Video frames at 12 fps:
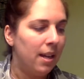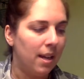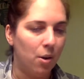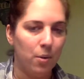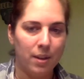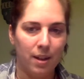
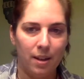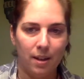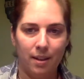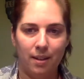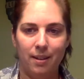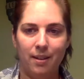Oh,
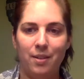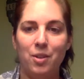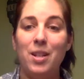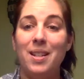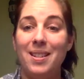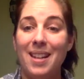
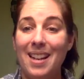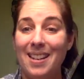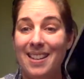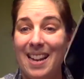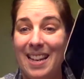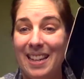she said
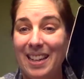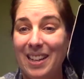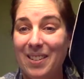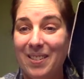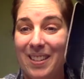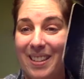thank
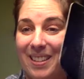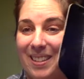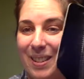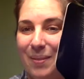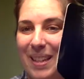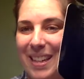you
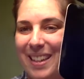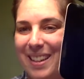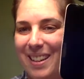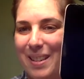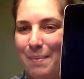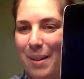to me
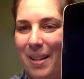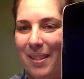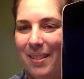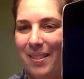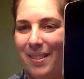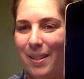on the box.
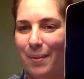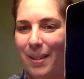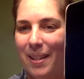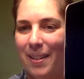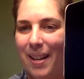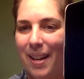Oh, there's some
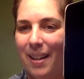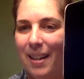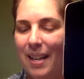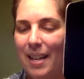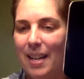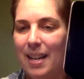glare there.
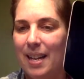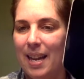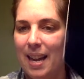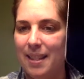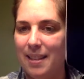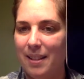
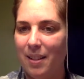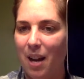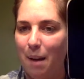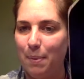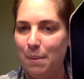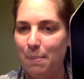And then the
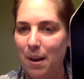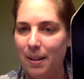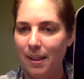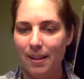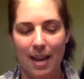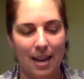top of the
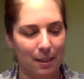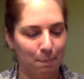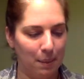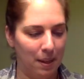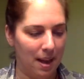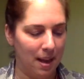box says as
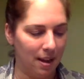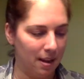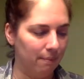above.